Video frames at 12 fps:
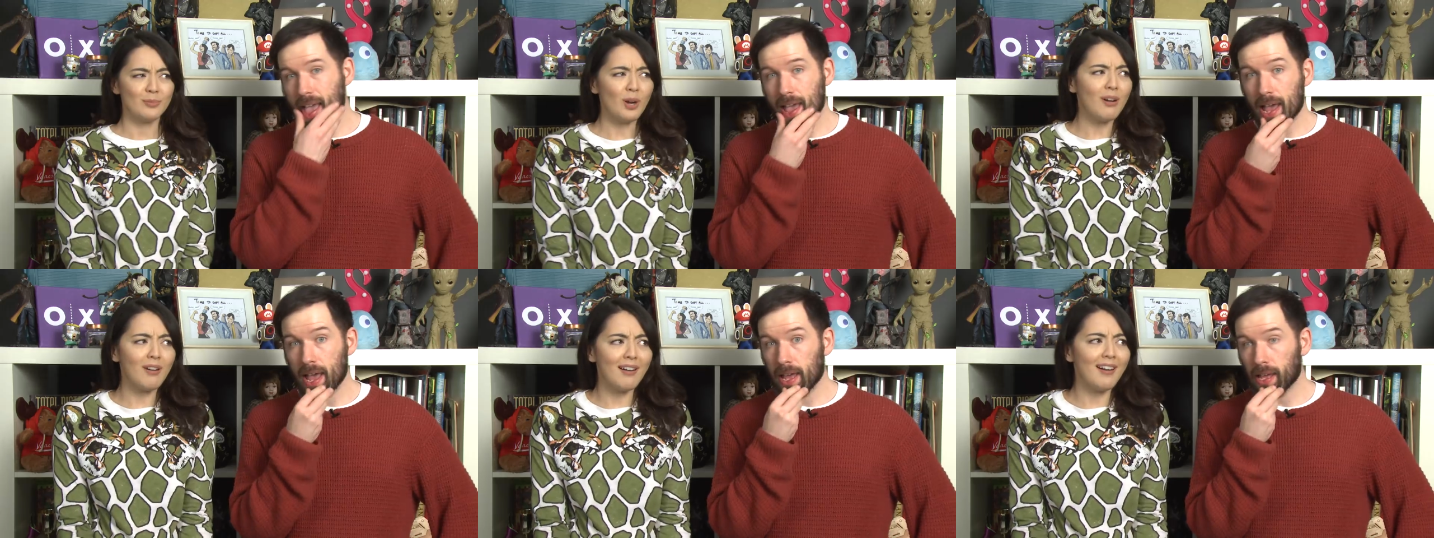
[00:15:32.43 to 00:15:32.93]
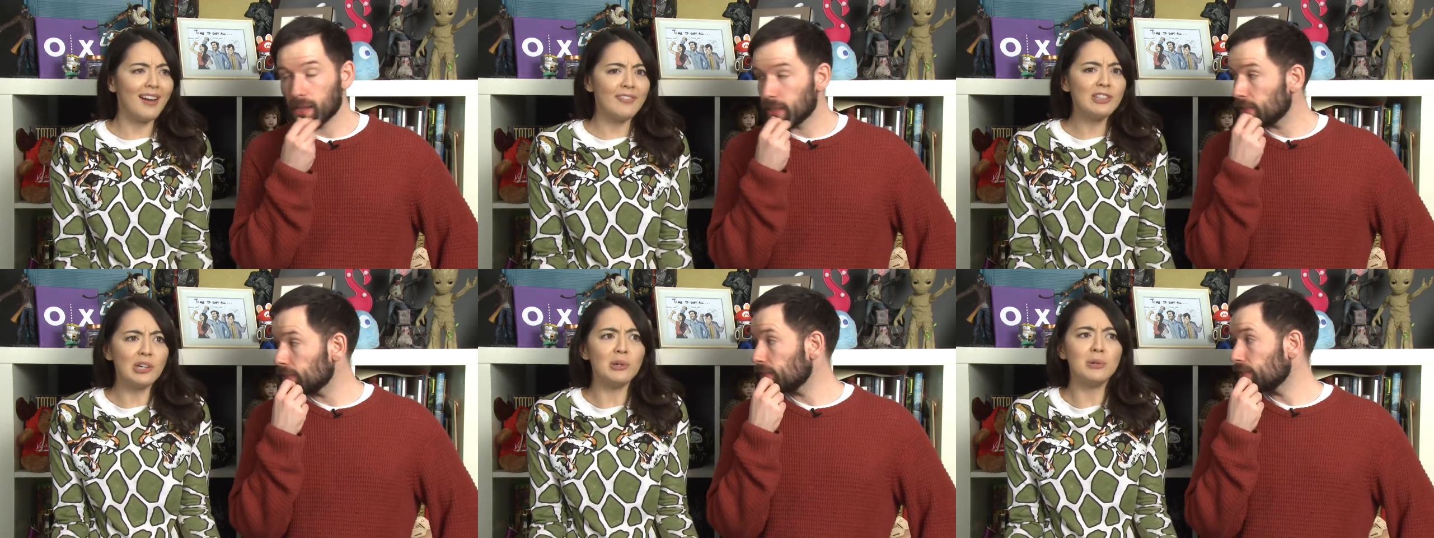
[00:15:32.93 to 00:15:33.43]
Speaker 1: What? I
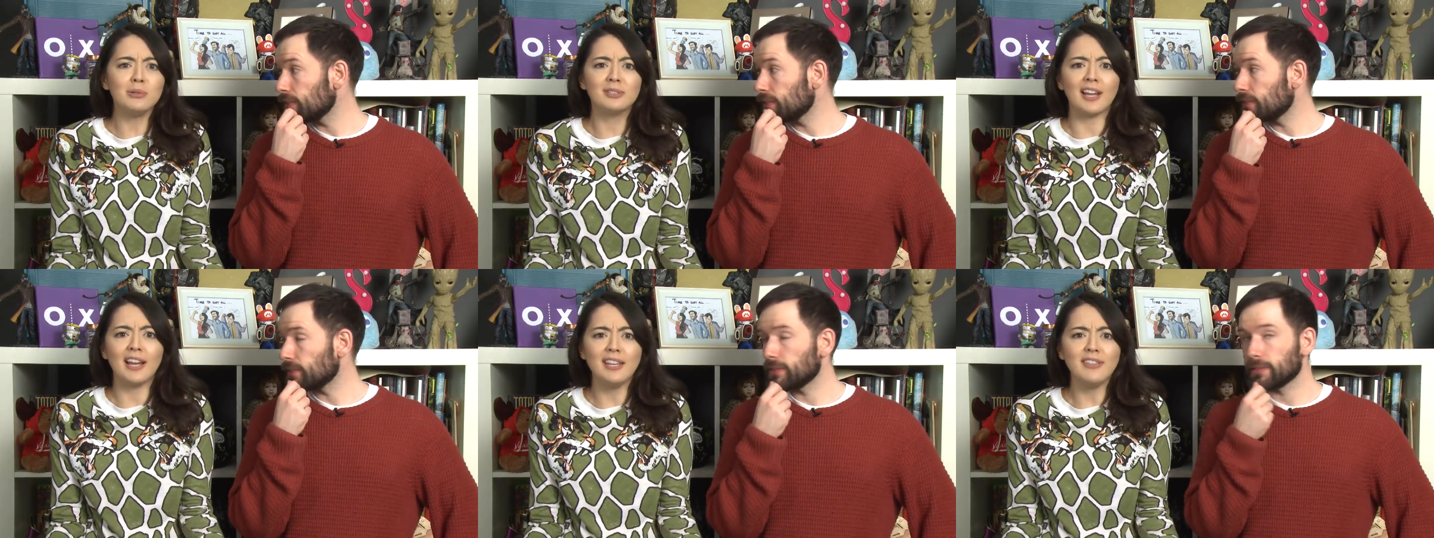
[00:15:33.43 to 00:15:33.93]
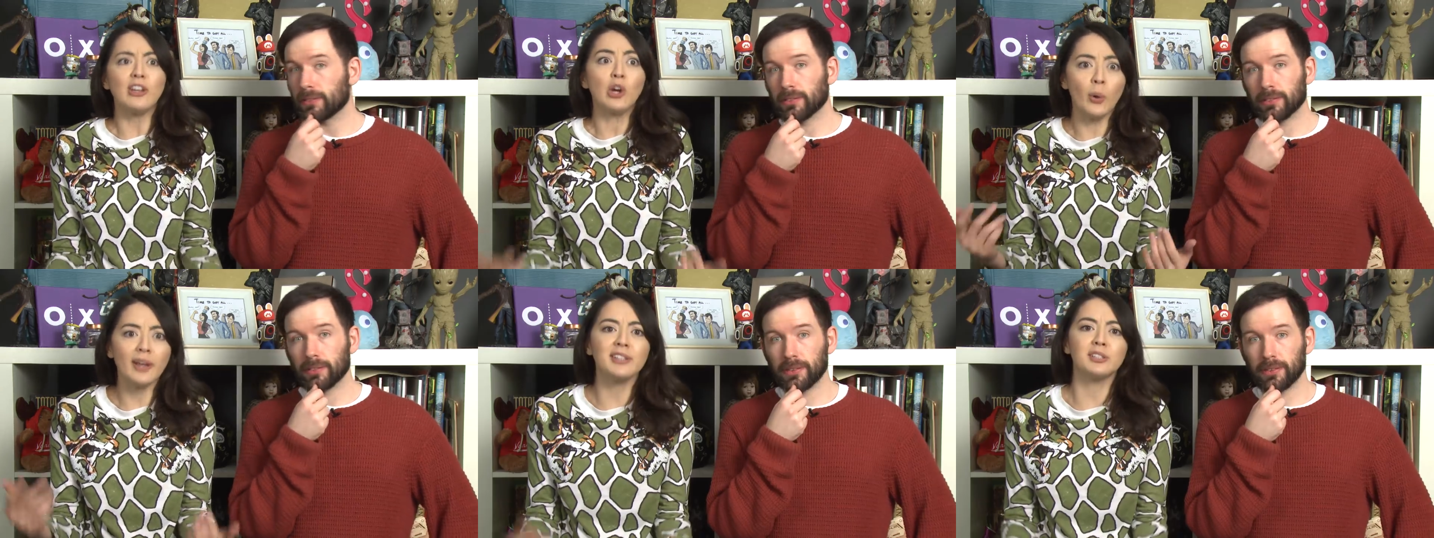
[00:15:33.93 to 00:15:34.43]
haven't got all day. The
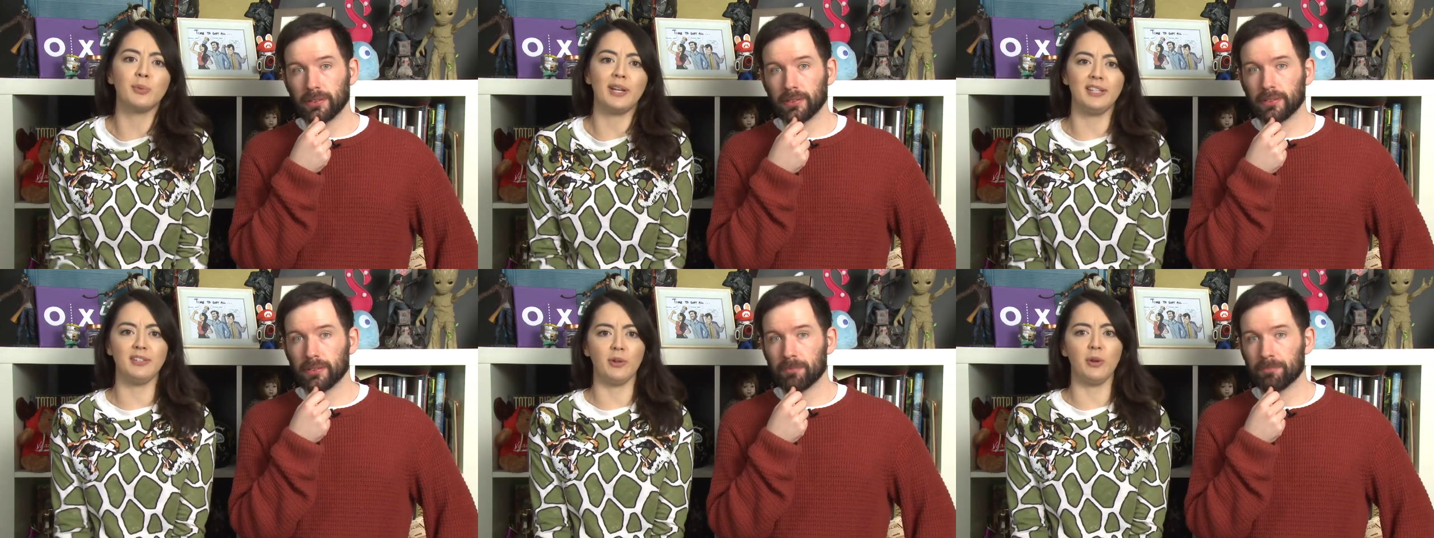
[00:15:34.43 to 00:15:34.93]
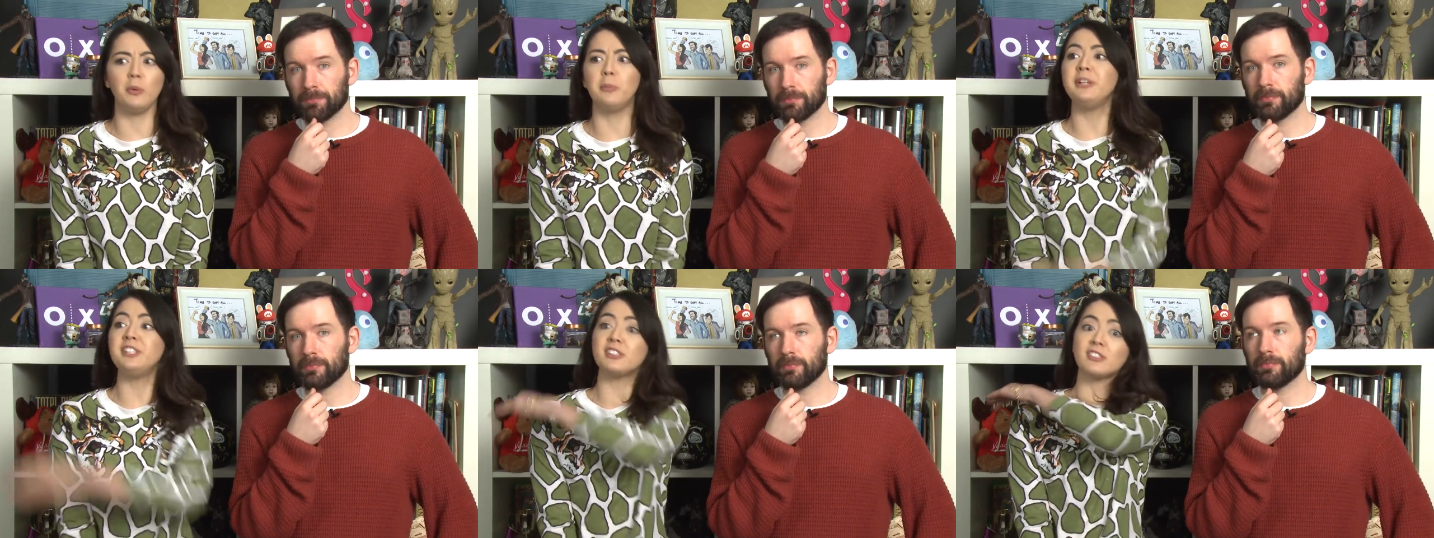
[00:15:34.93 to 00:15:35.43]
quickest way to do it would
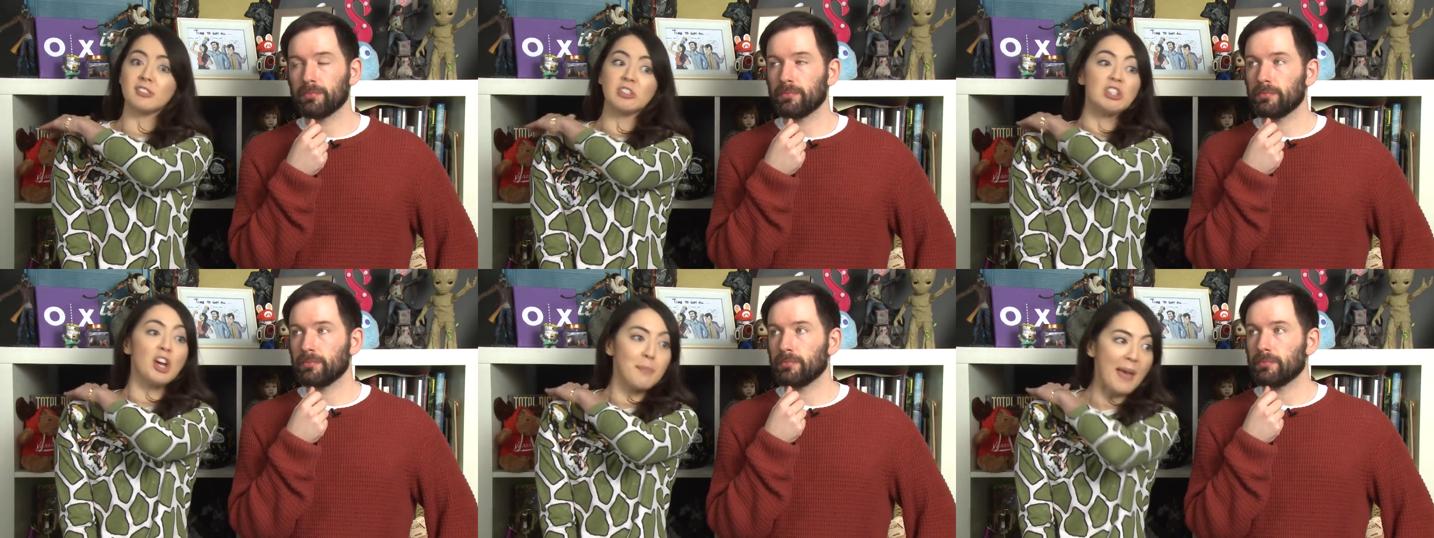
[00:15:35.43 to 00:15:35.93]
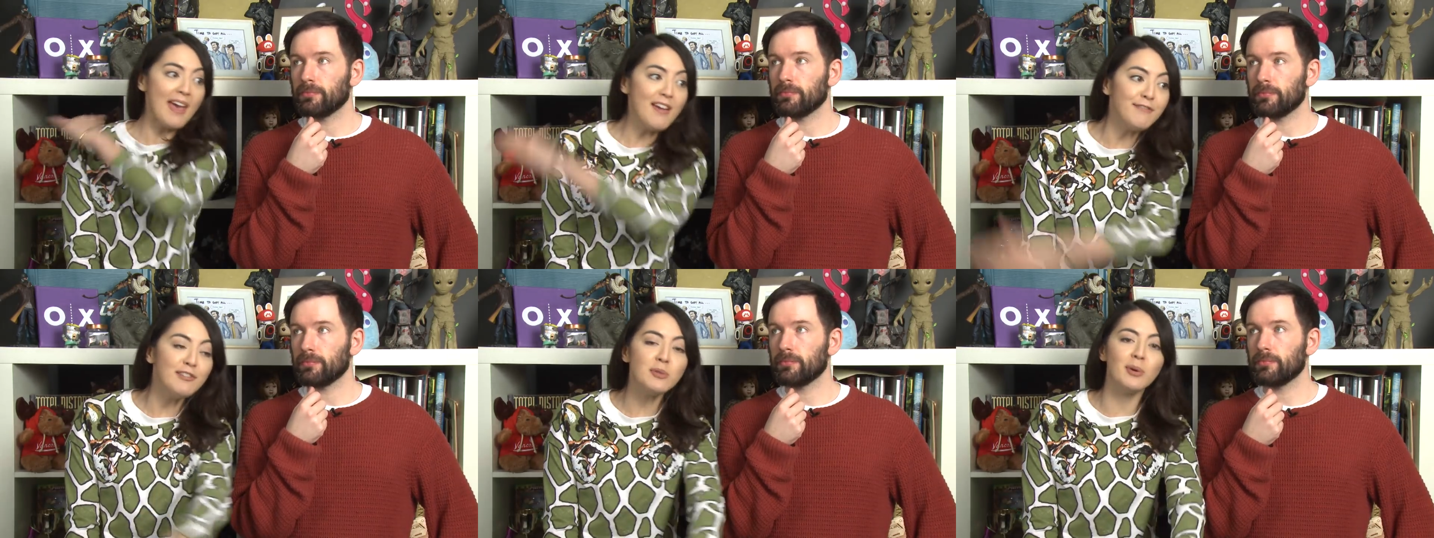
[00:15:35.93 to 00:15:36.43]
be just snipe
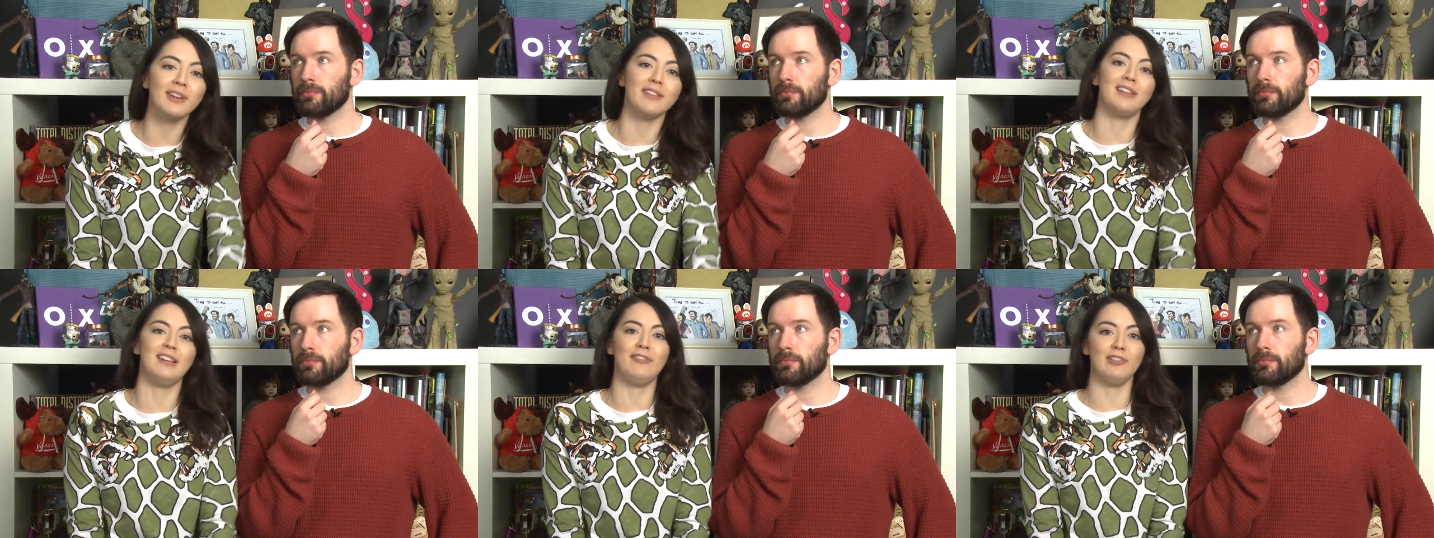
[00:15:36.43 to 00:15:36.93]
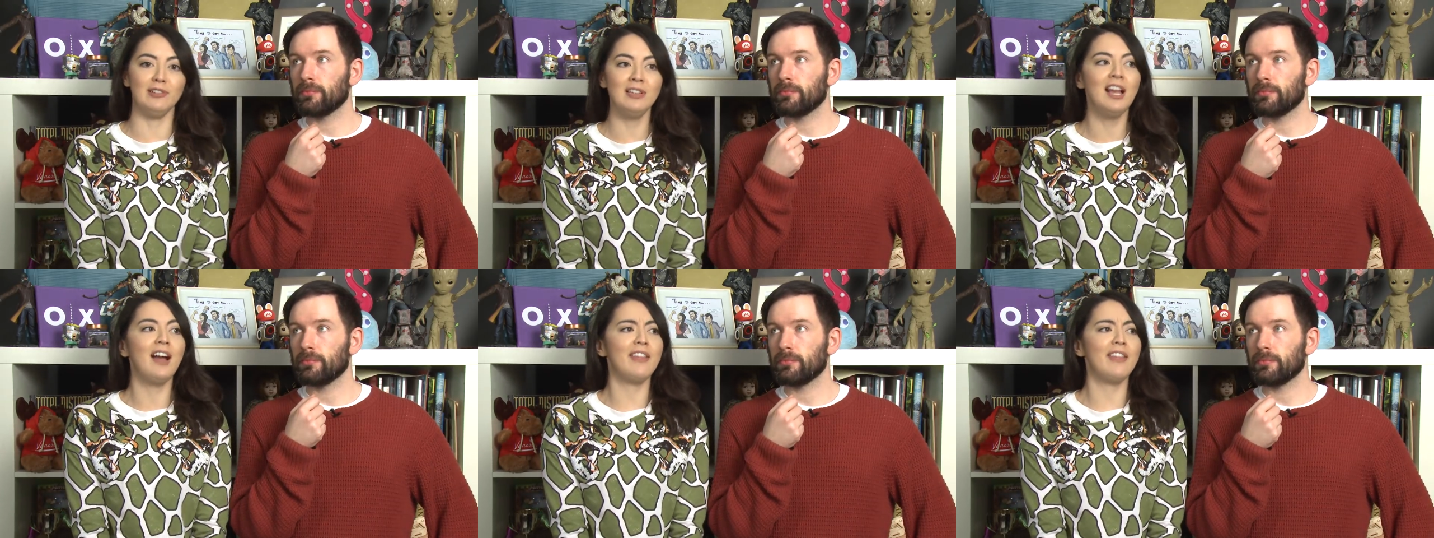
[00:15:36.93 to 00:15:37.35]
everyone in the level,